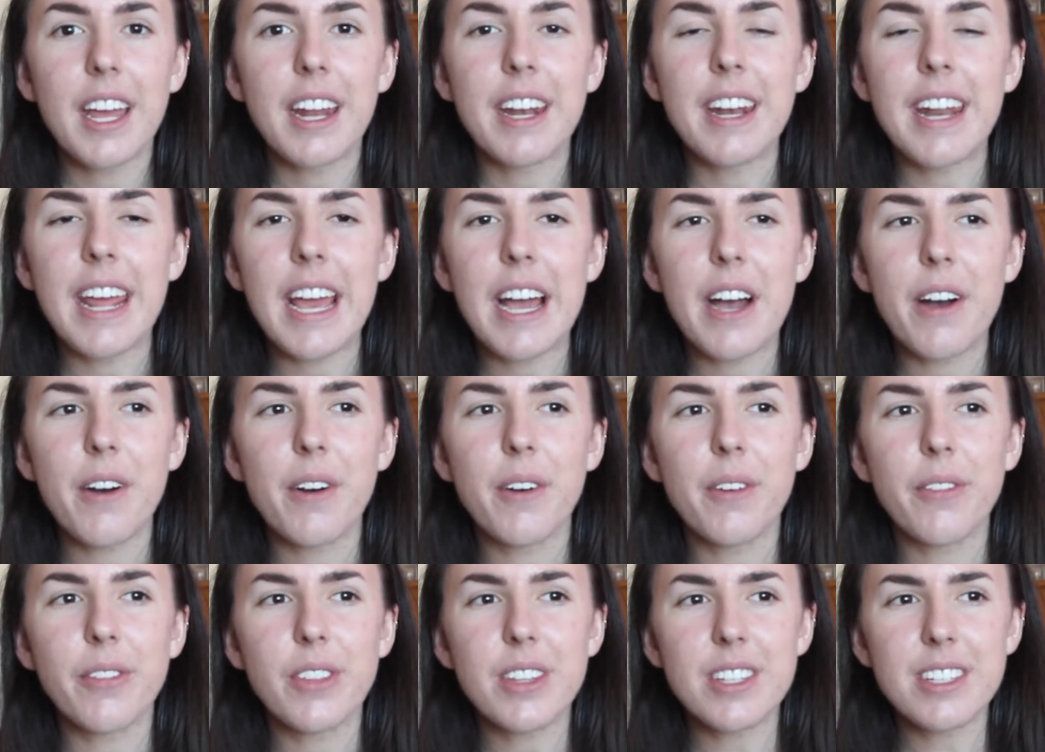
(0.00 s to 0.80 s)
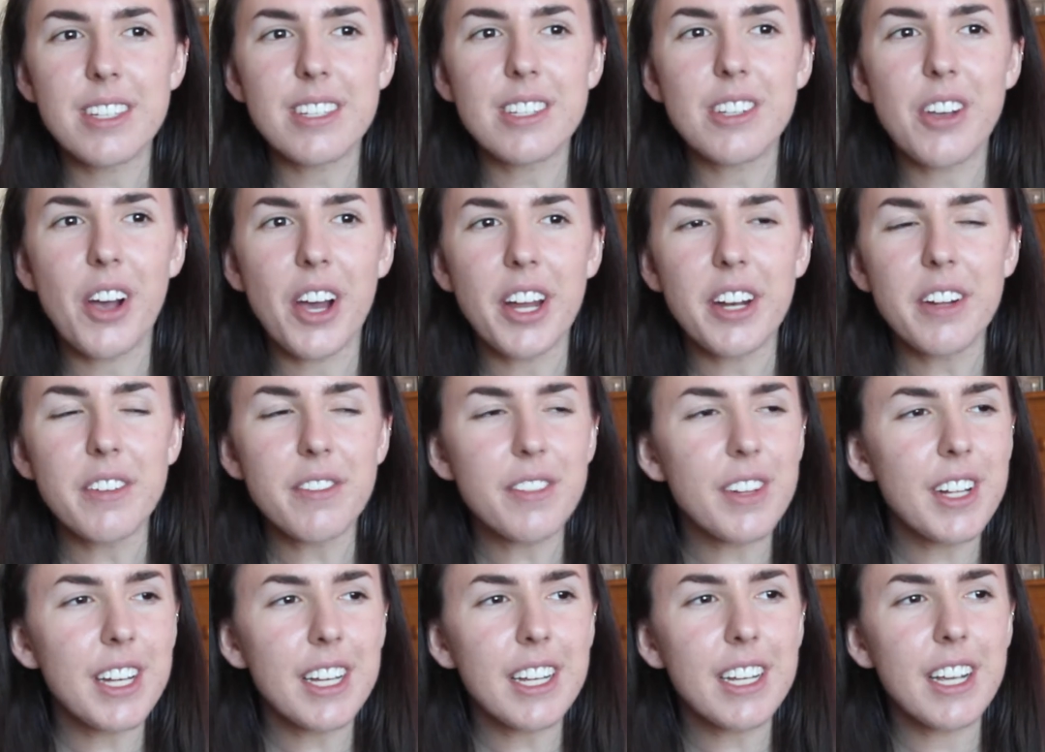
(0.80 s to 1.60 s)
Now this is kind
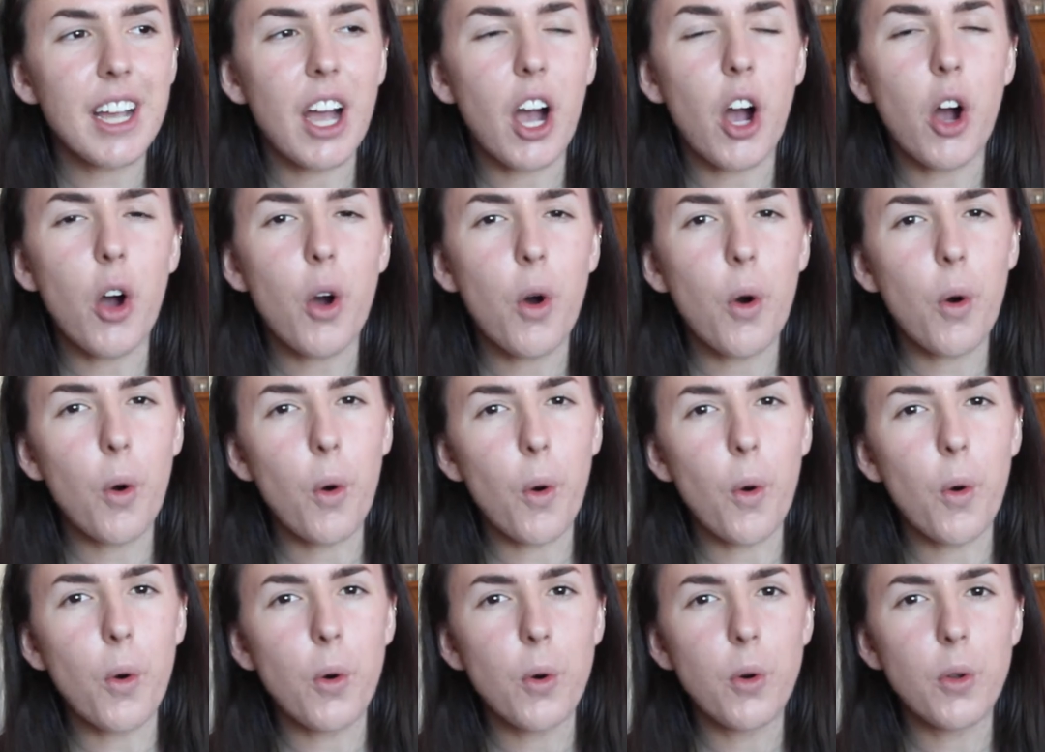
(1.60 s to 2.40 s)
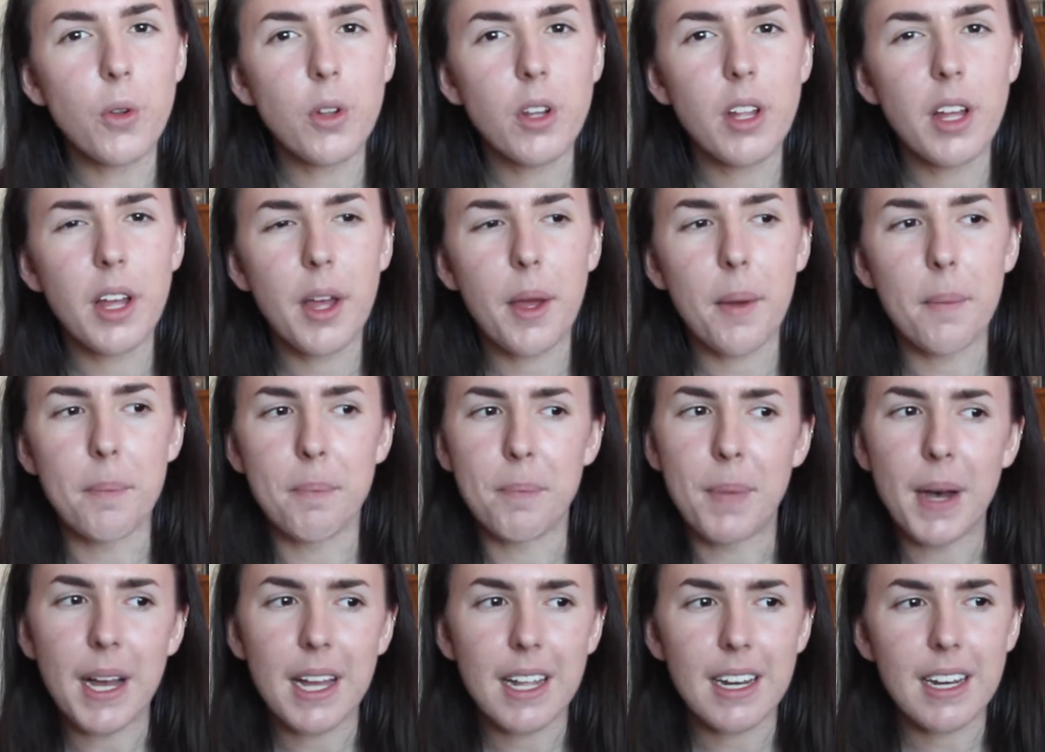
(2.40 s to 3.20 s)
of like a haul
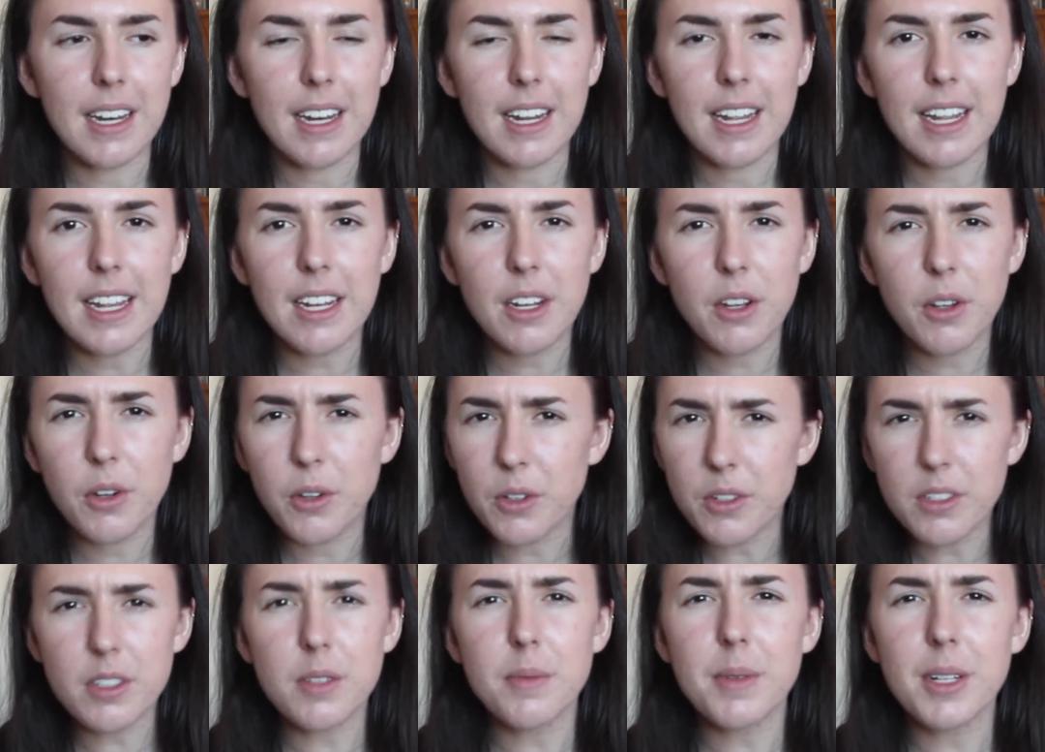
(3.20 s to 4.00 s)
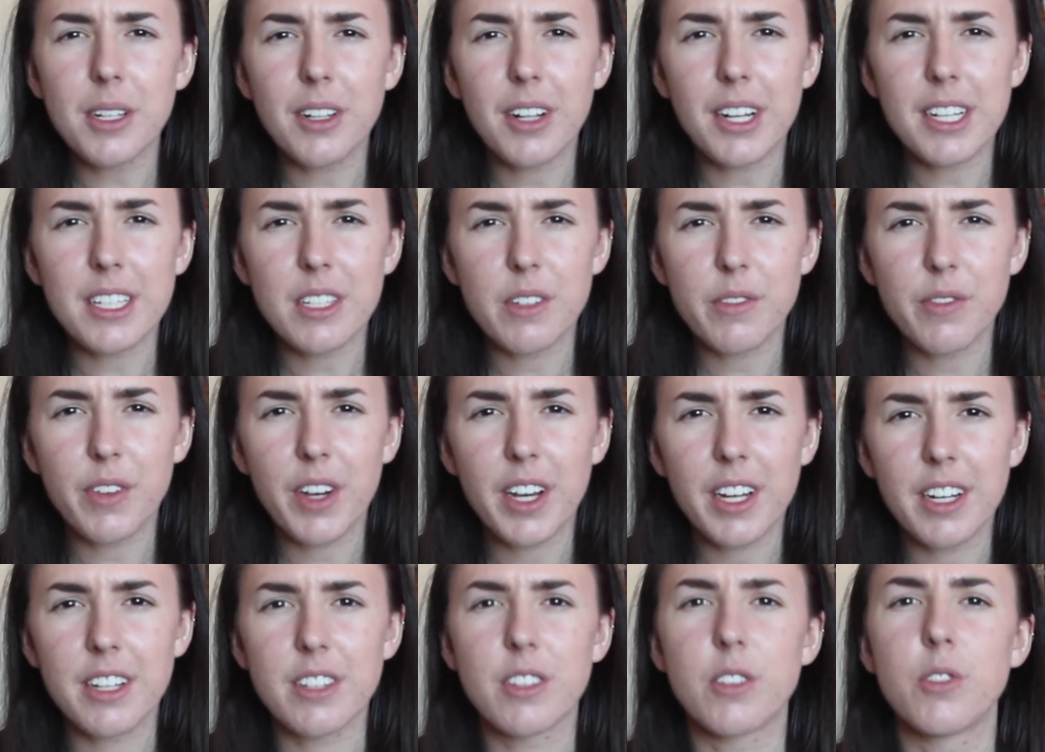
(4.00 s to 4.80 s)
but it could also be
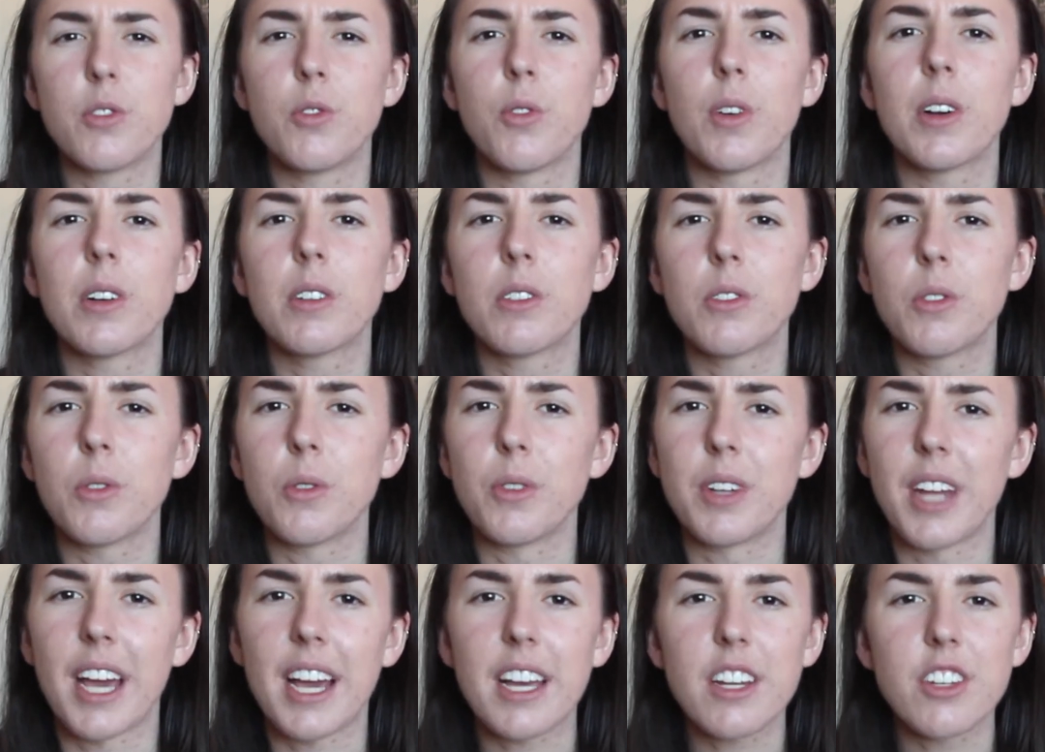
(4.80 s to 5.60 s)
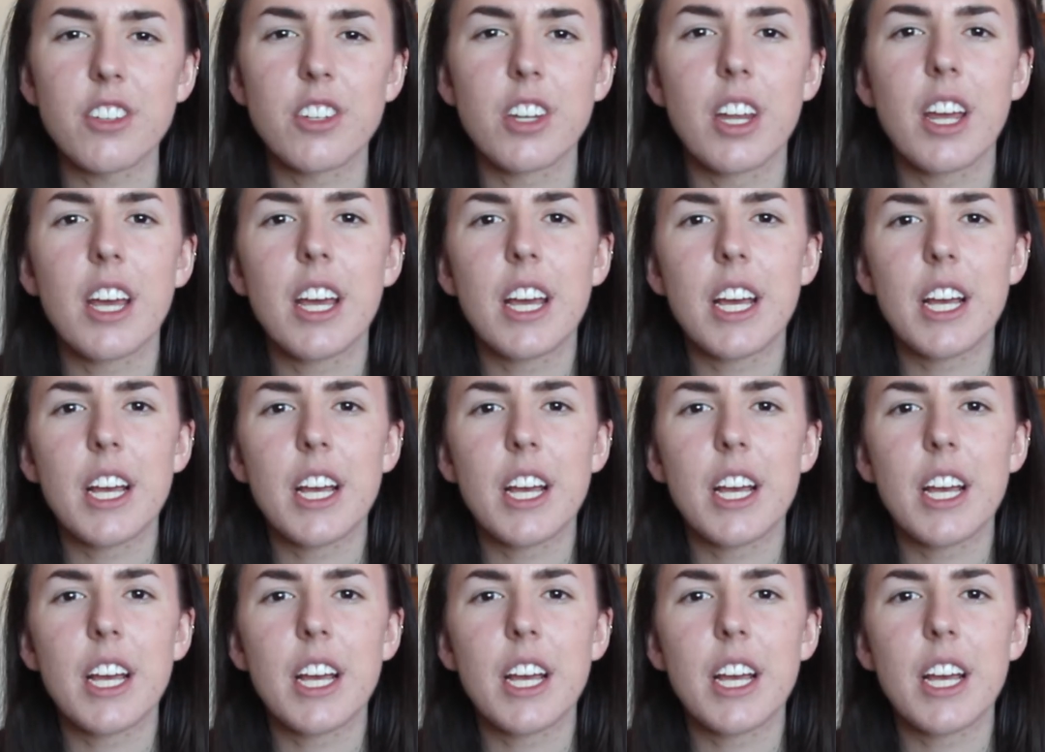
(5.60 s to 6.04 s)
classified as a drugstore dash